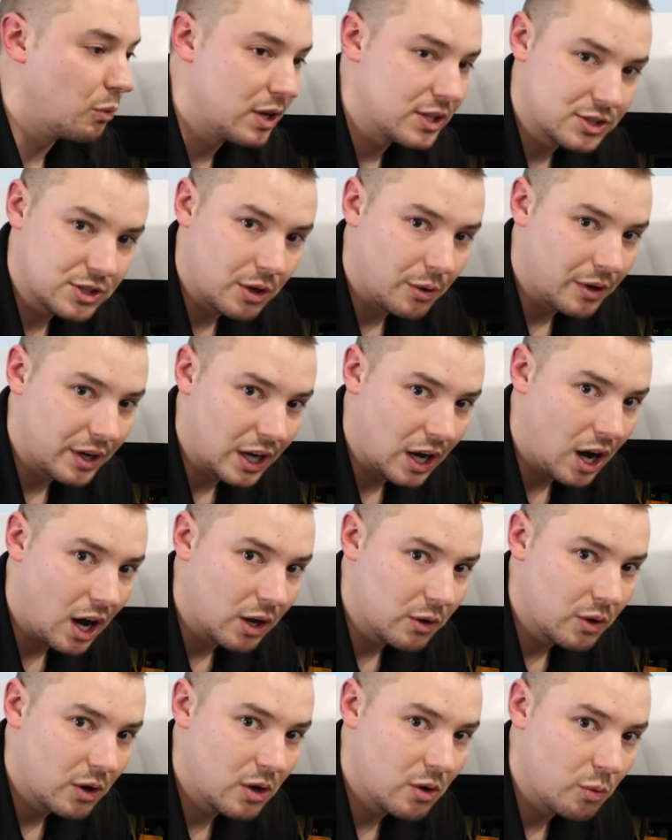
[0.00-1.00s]
what's going
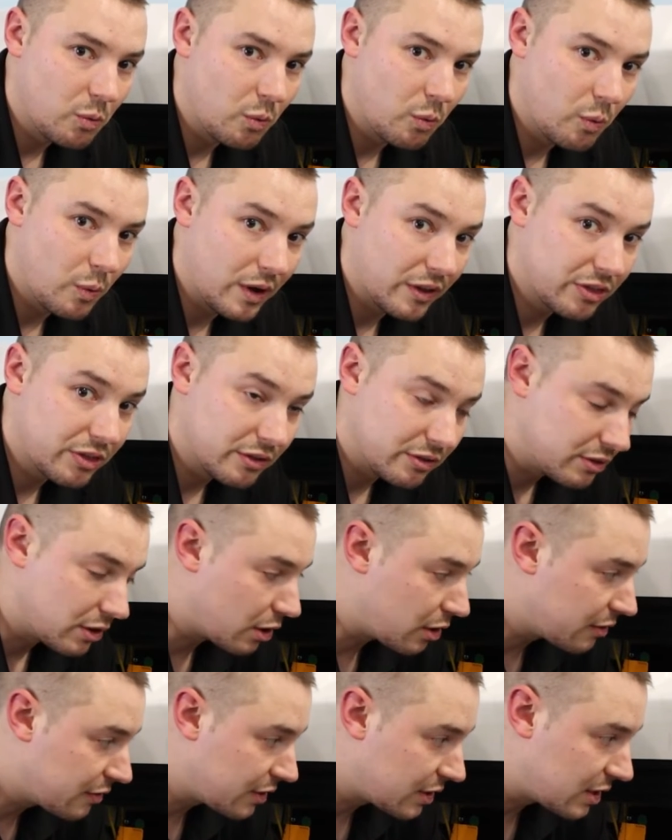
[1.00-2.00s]
on with the
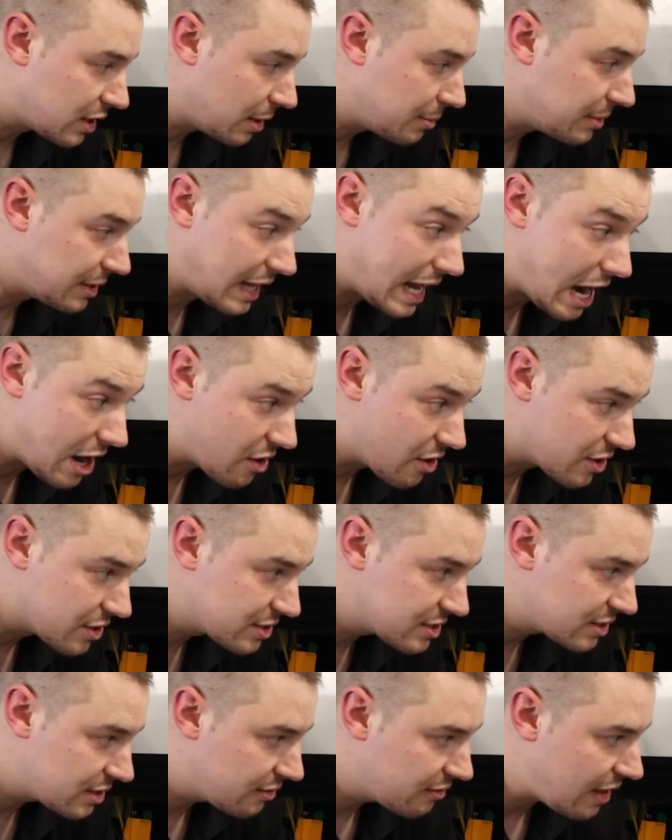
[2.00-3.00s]
flow of your tub and the
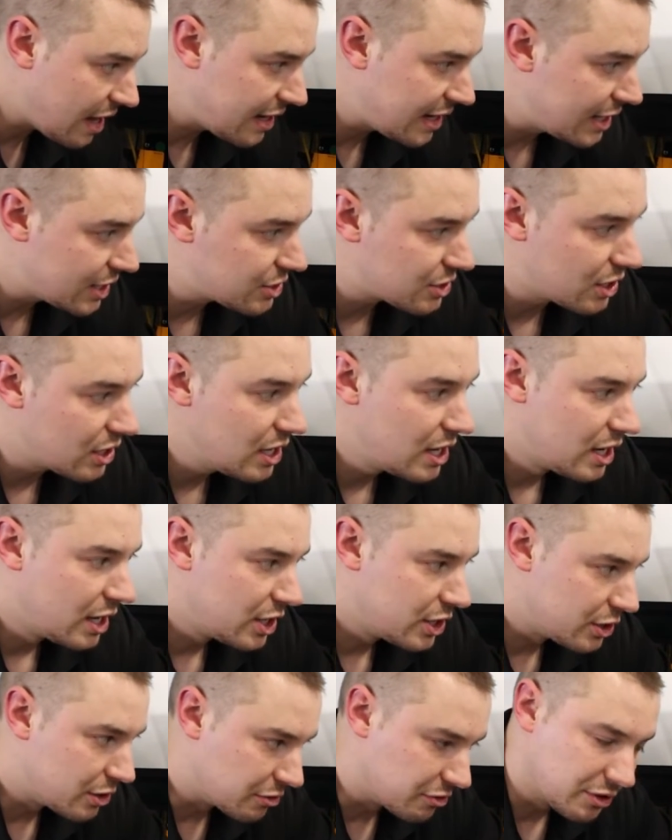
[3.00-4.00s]
errors of that nature,
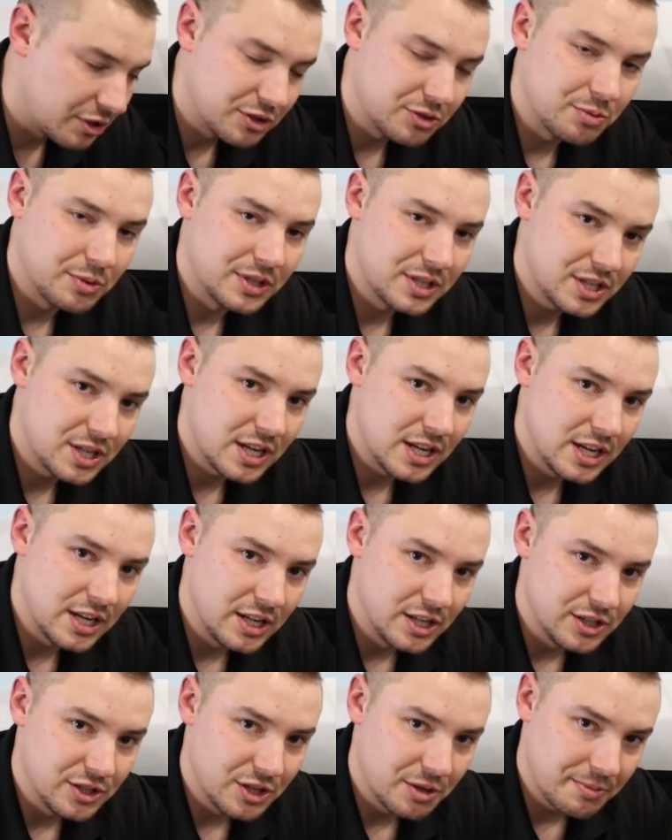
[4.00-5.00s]
your flow switch
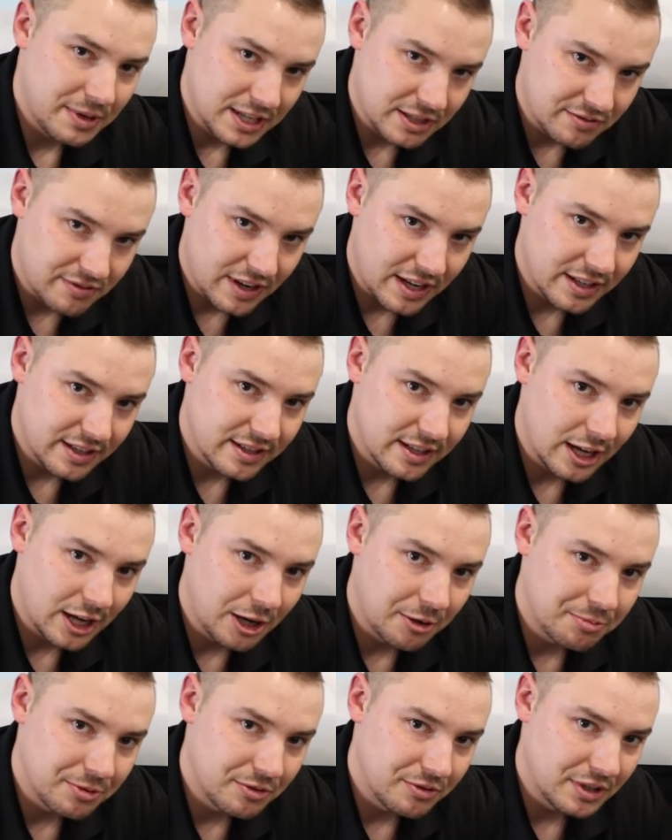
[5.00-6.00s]
is your best friend to
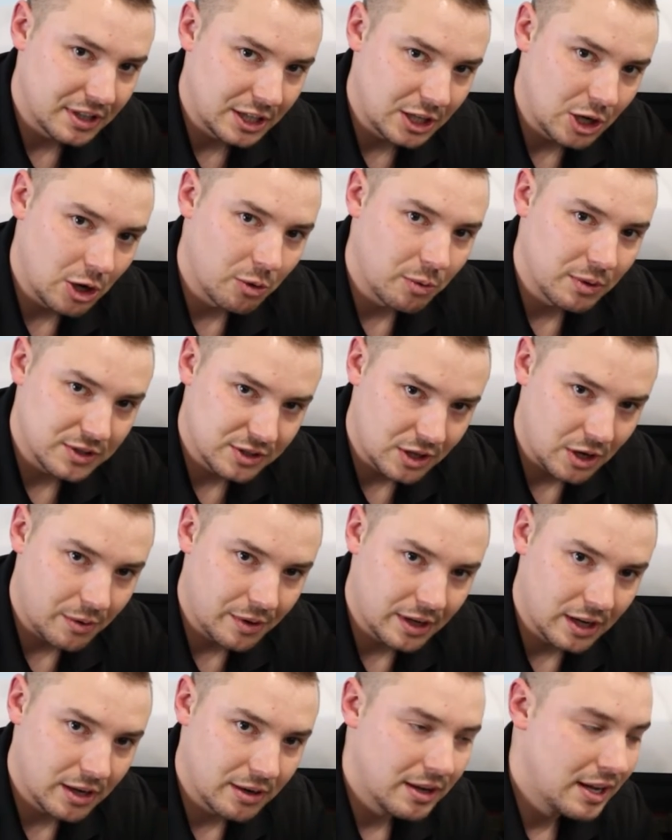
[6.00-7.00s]
help you really know what's
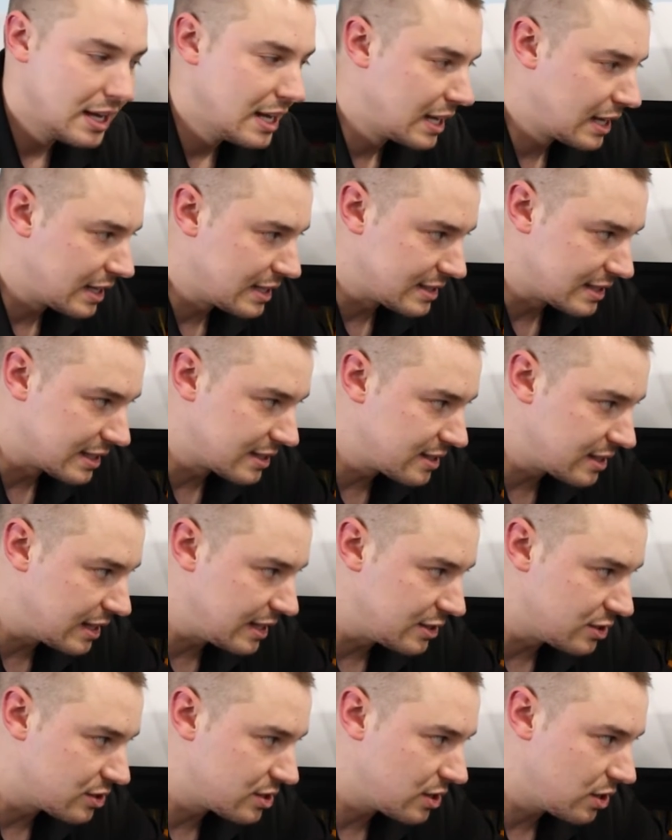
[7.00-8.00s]
going on, because this
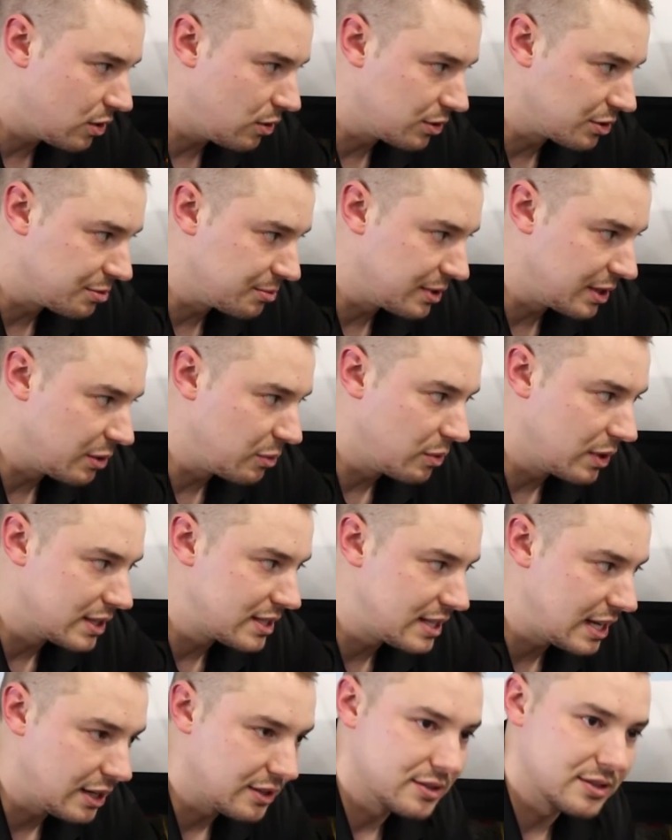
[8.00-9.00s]
is ultimately what
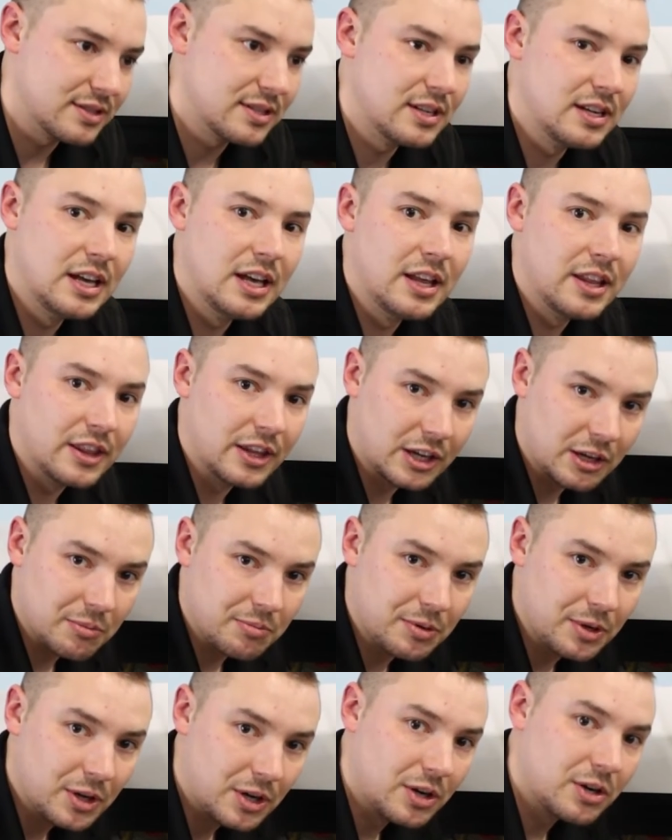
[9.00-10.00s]
tells the
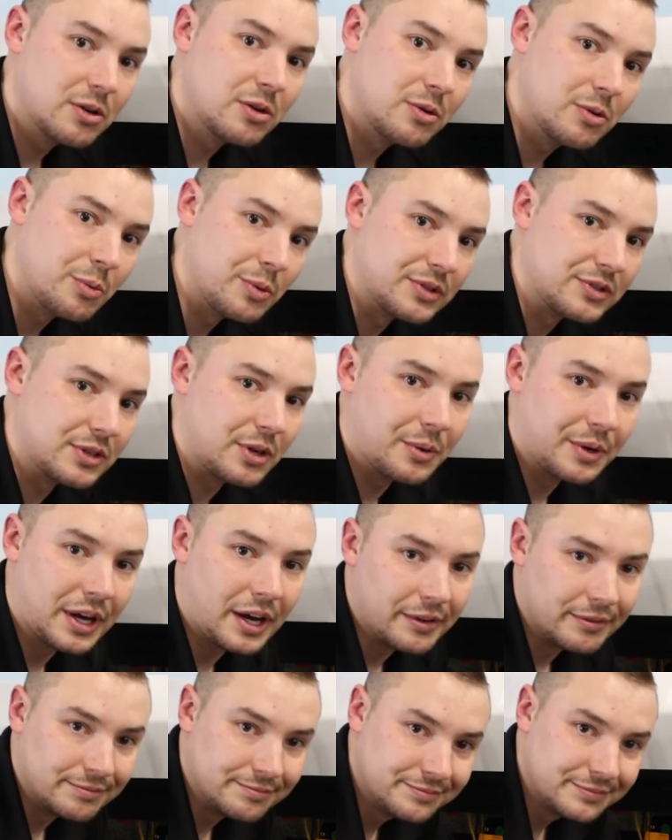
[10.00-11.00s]
computer what's going
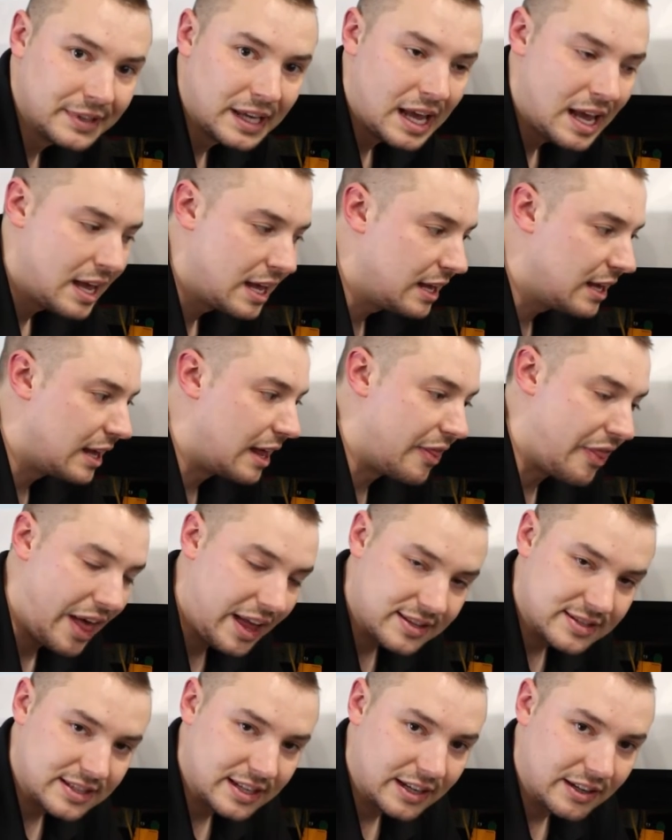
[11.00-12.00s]
on. And
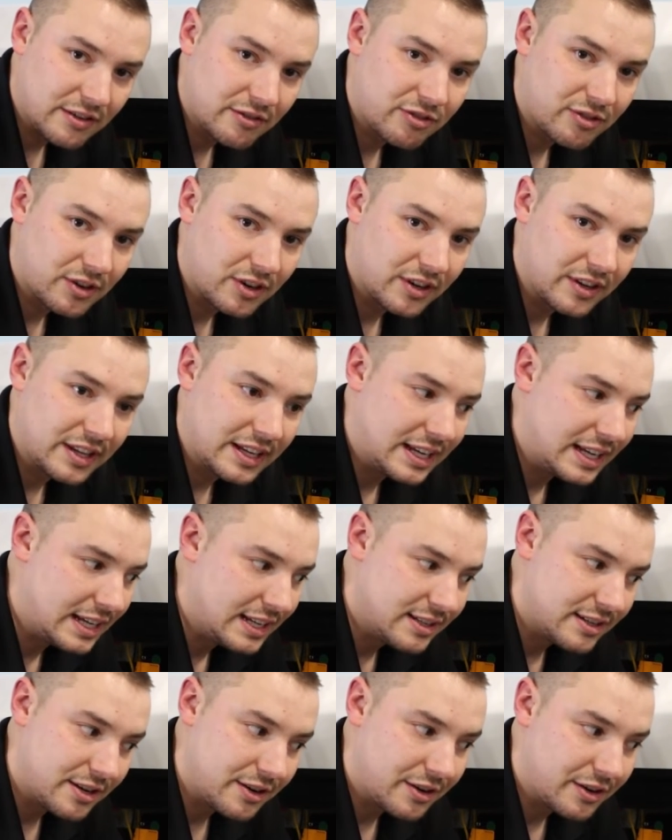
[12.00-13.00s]
that's it for the
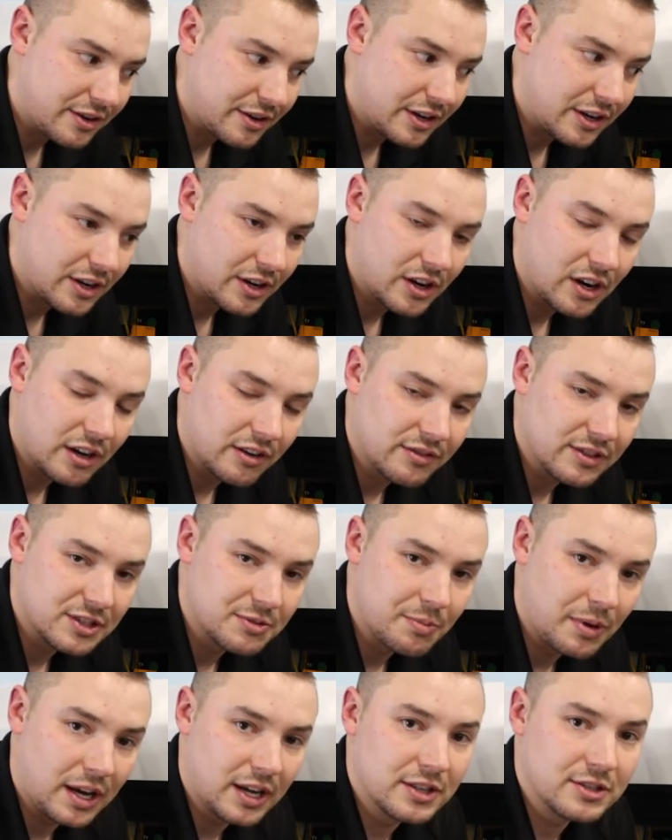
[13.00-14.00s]
interior here of the
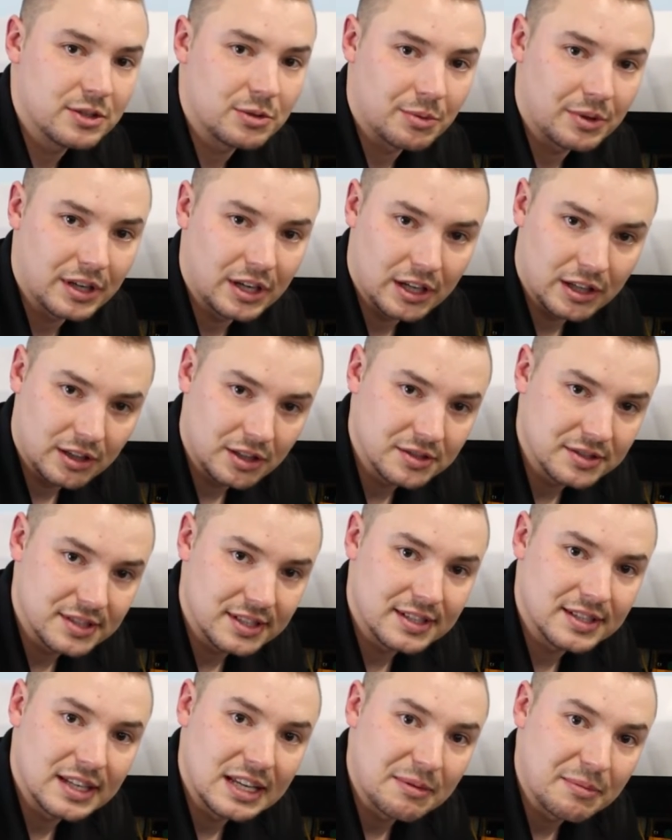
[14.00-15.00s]
spa, so we're gonna close
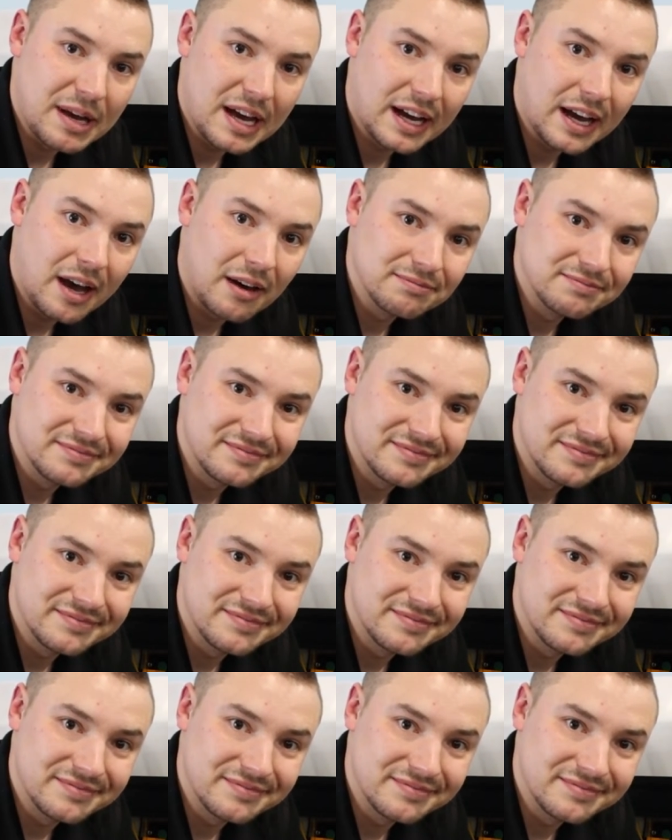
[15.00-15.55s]
this thing back up.